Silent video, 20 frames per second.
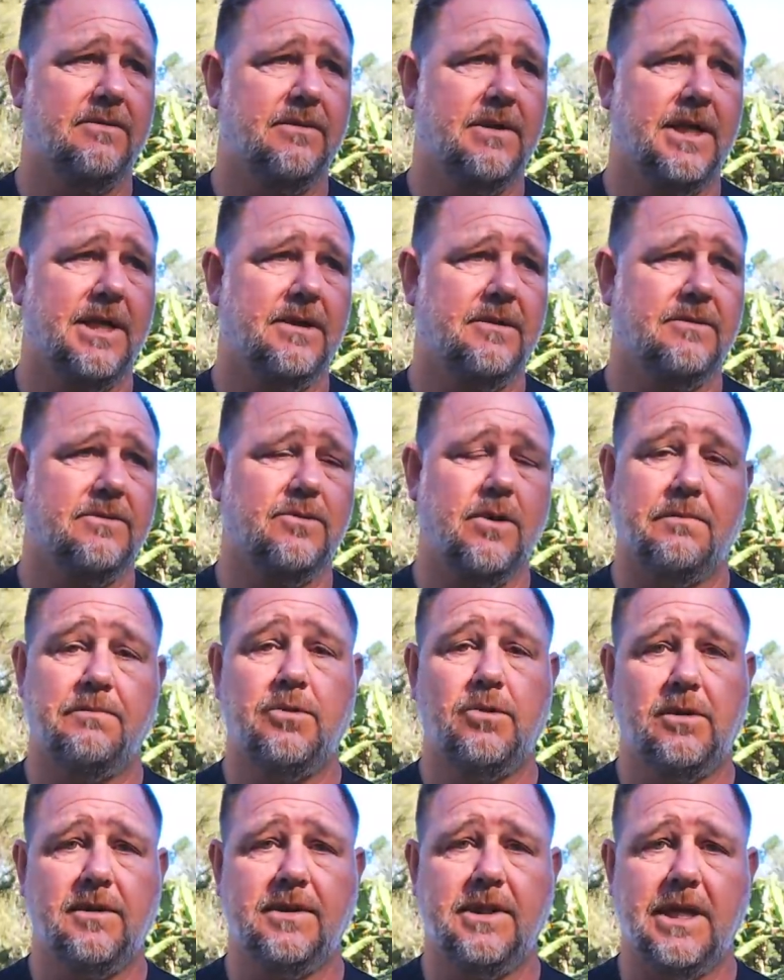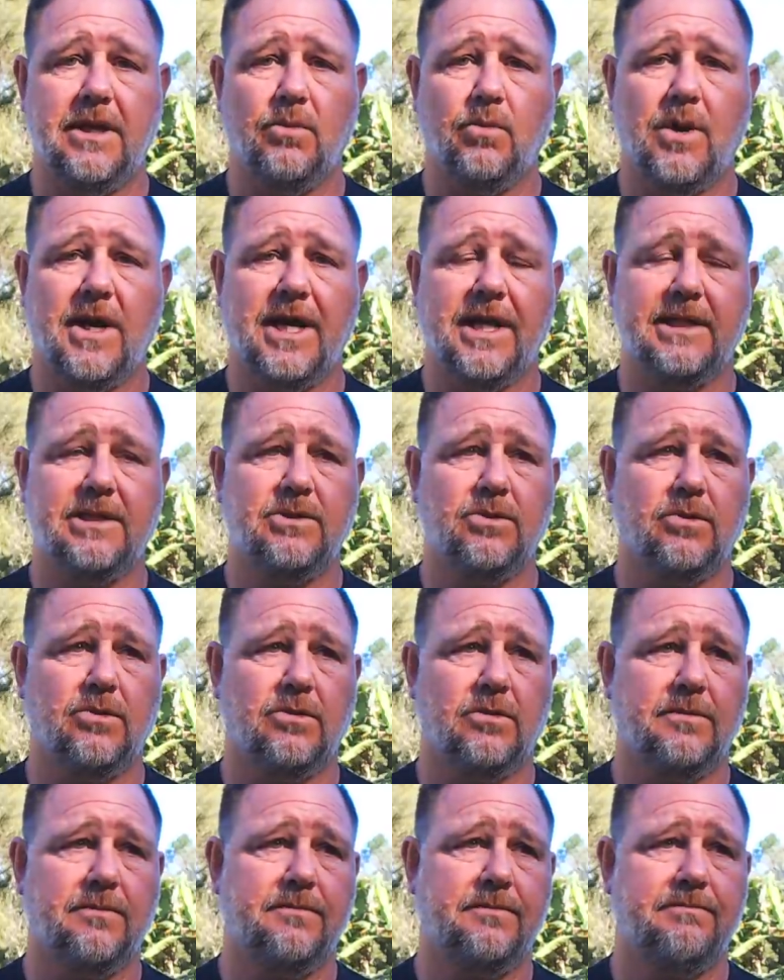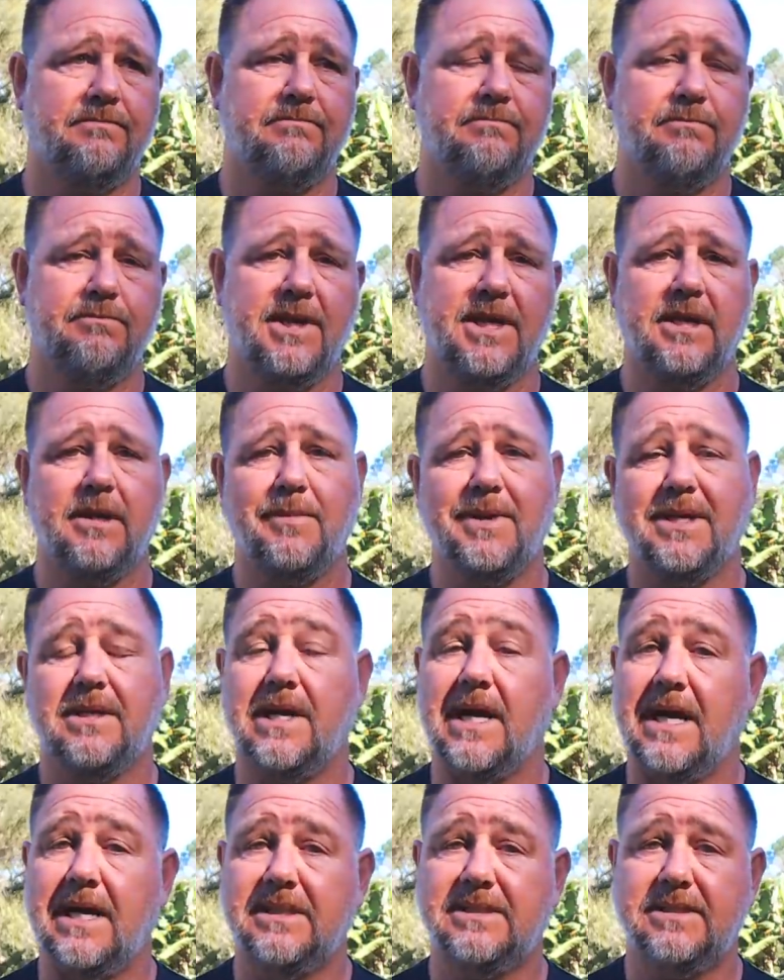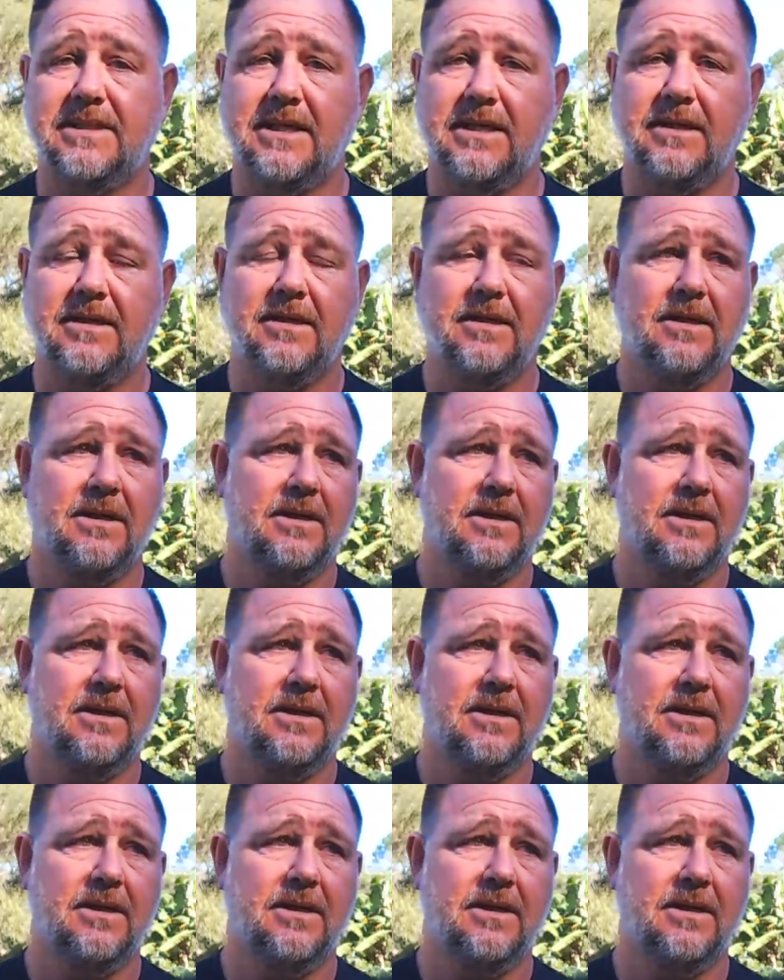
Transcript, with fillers: not pulling their weight, or being a bit nasty.